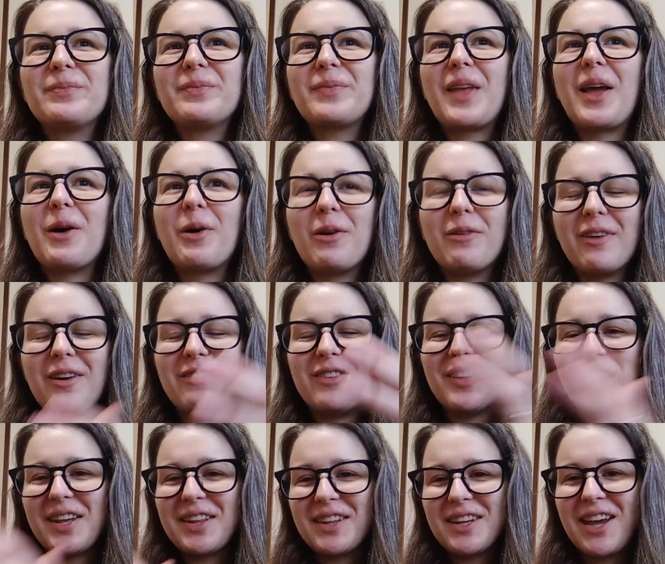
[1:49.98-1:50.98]
however I feel
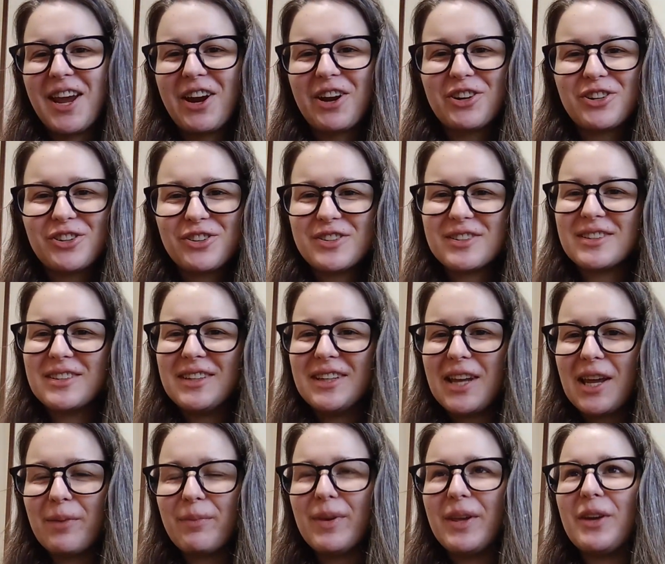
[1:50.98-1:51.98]
like the character is
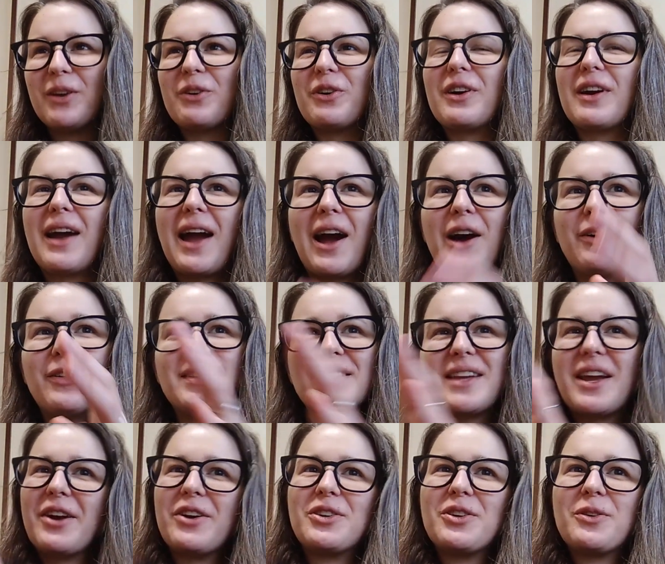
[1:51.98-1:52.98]
leading me or how this
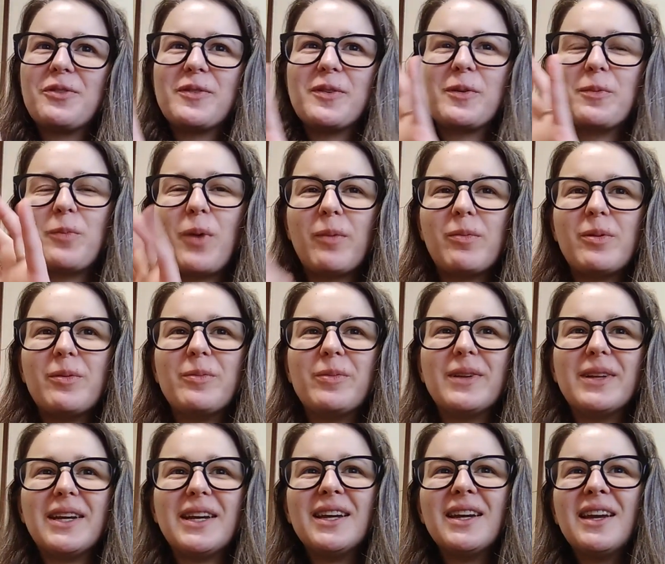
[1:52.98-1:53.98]
character would
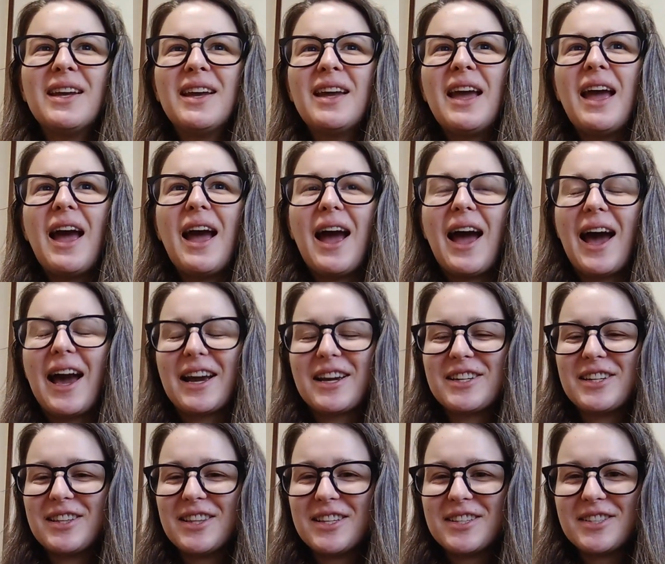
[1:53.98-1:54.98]
probably act
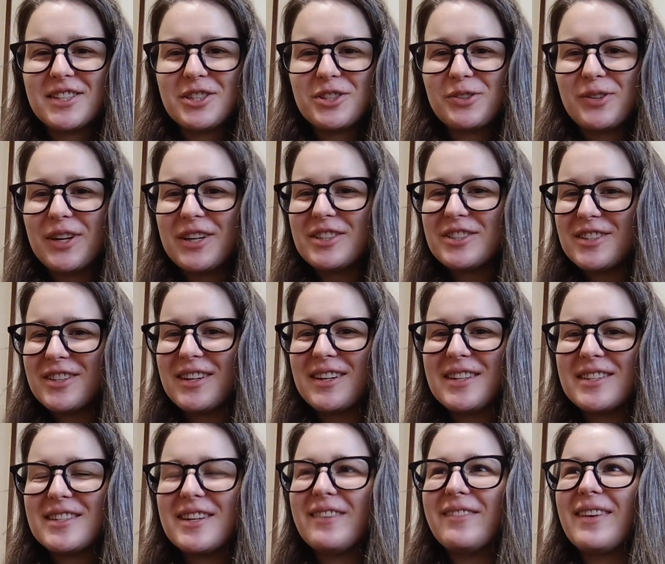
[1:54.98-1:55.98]
in this situation
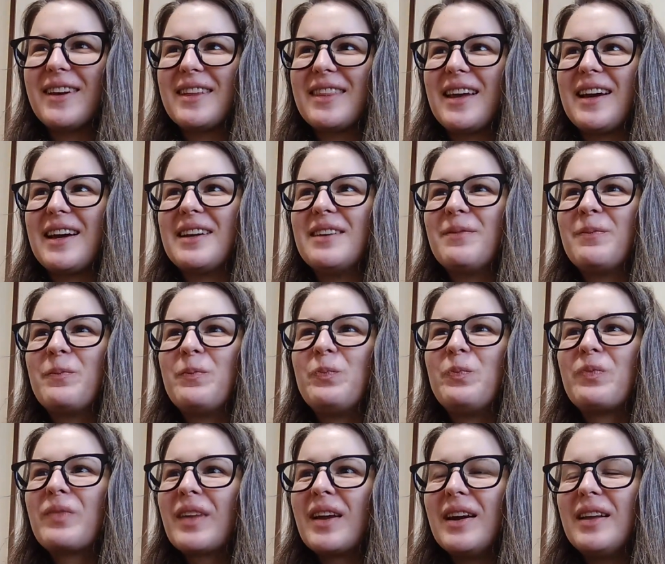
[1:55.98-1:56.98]
and stuff like that.
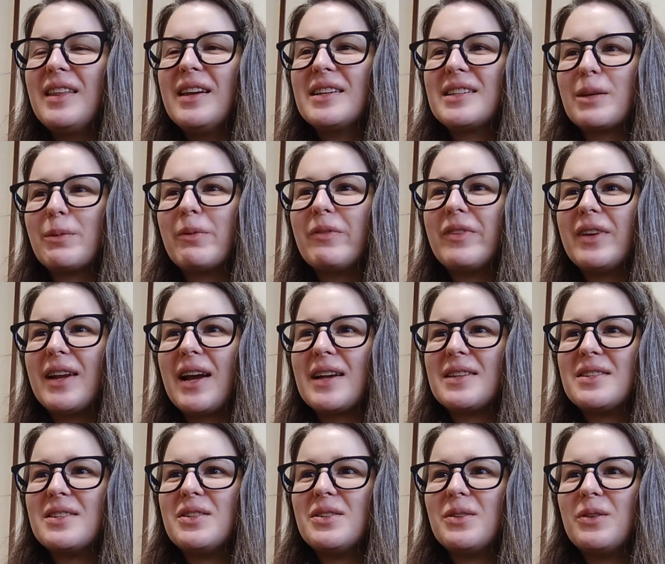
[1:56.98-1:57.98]
I think some of it has
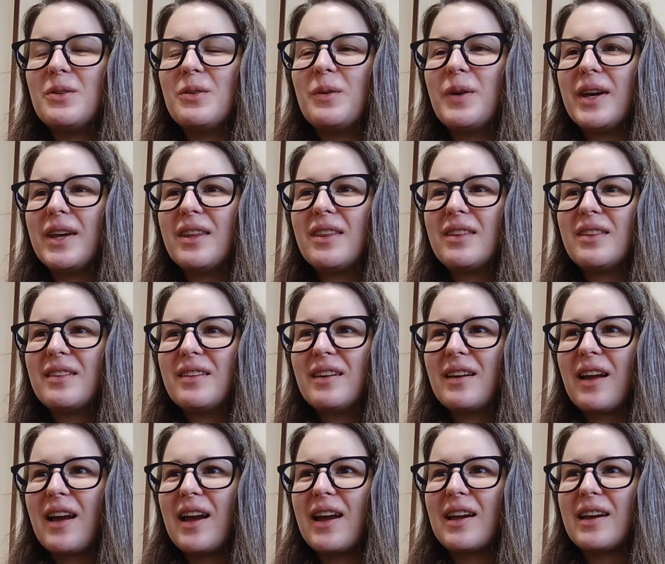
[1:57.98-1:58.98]
to do with
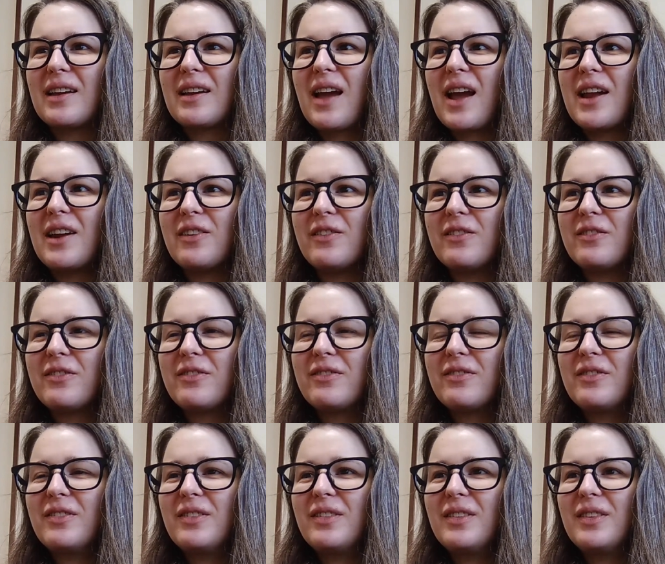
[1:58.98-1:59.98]
I kind of
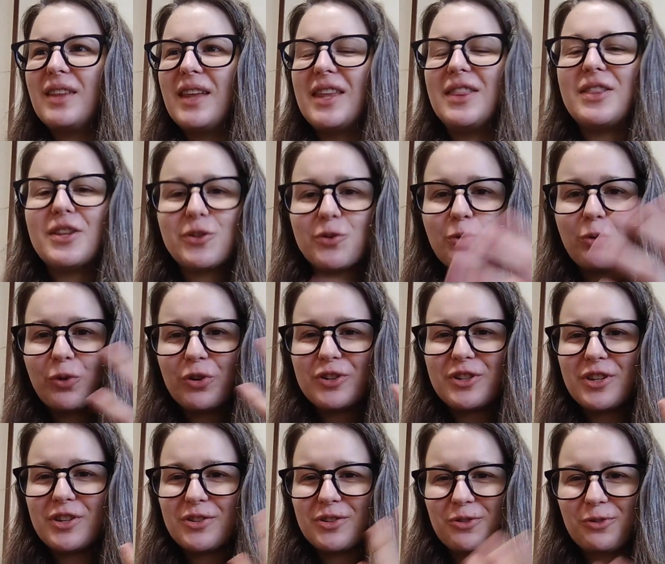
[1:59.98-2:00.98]
in this
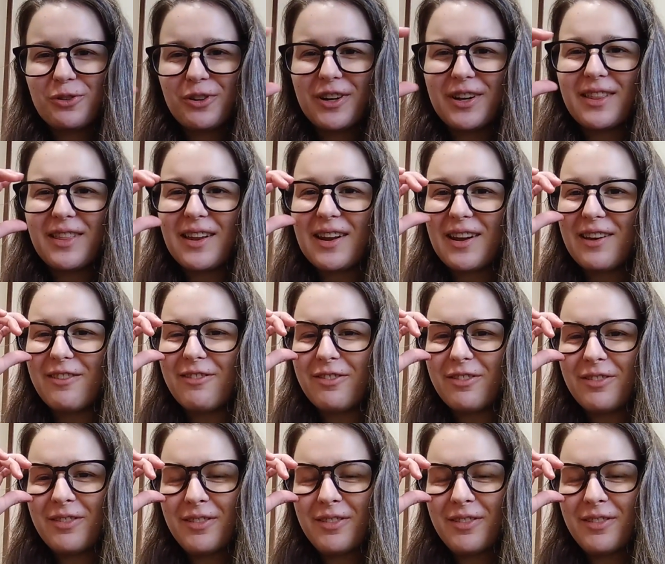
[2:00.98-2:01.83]
origin story that I've